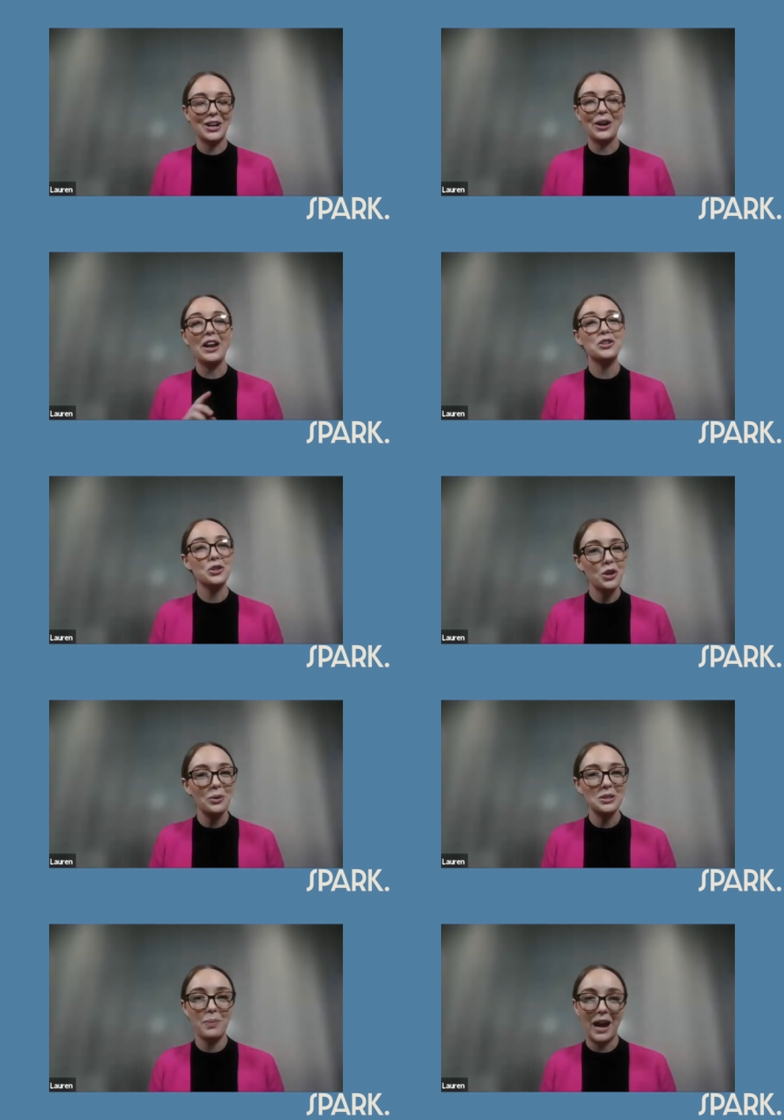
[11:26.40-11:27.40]
So I do know
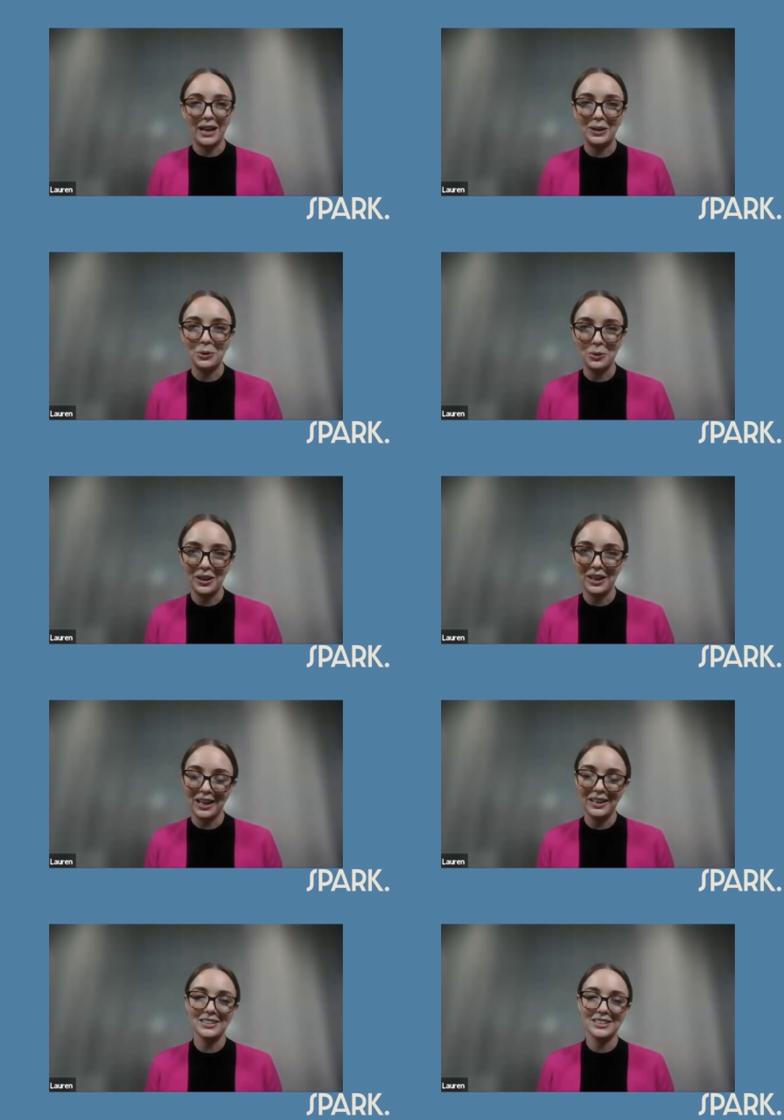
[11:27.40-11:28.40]
it's back in court
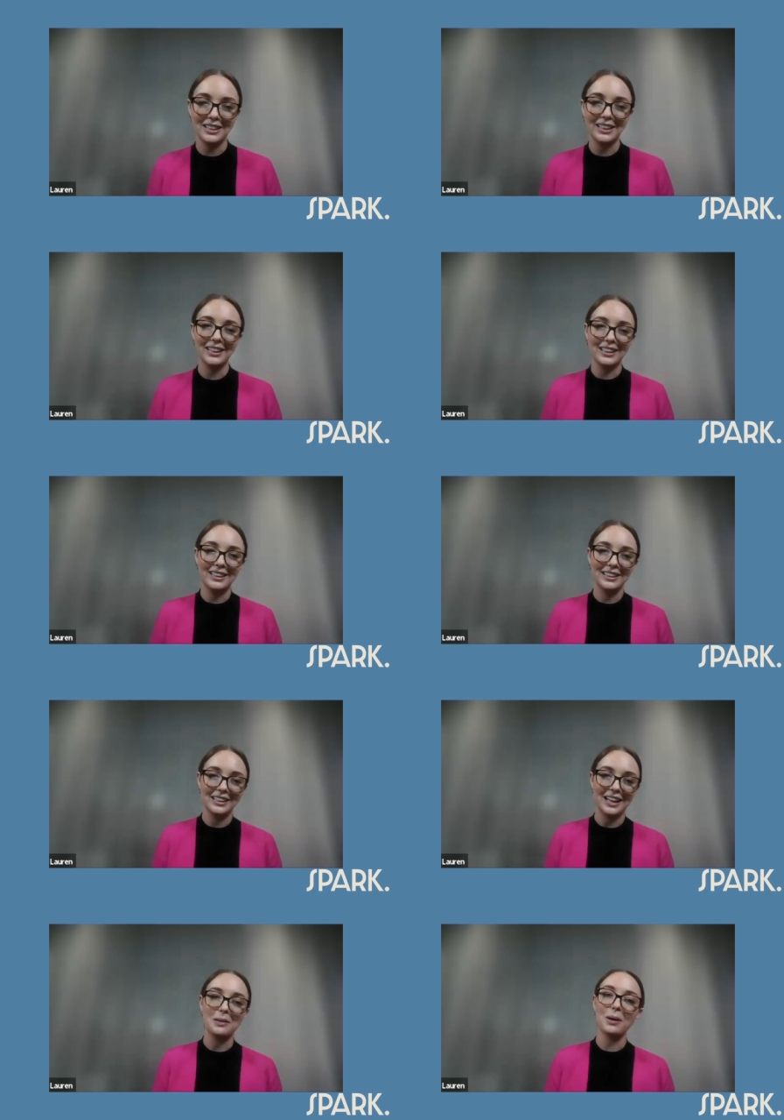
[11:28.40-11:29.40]
again because I think
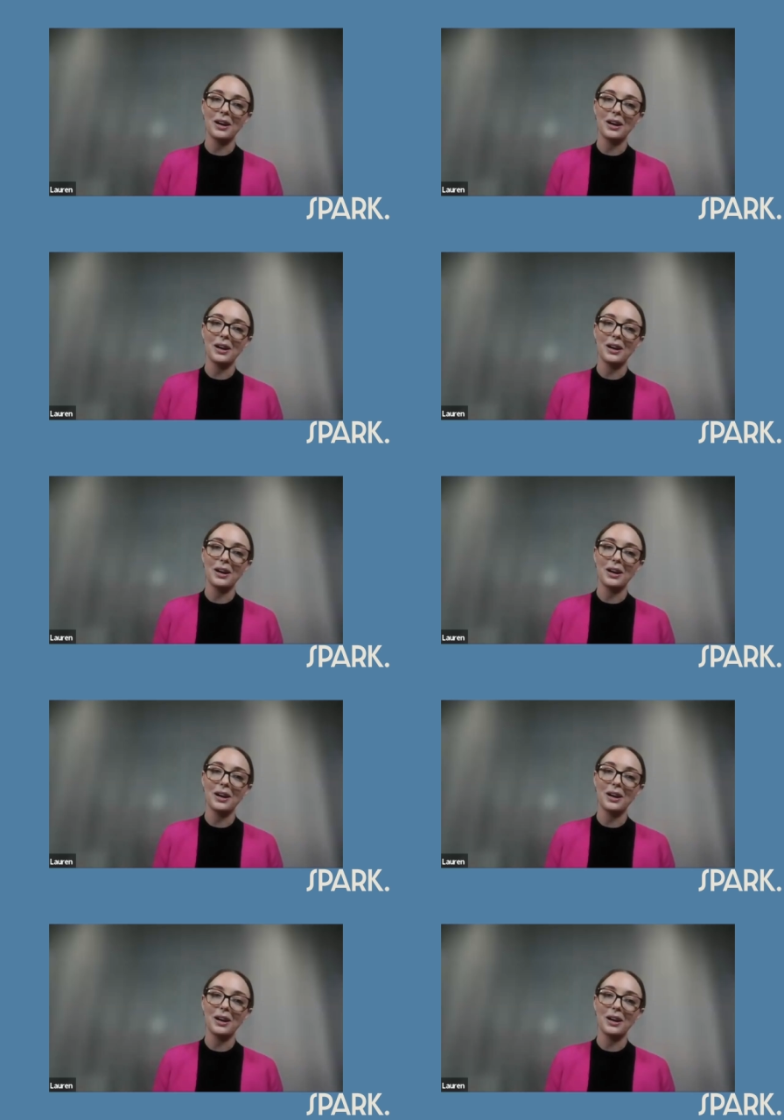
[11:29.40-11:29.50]
Katy mm.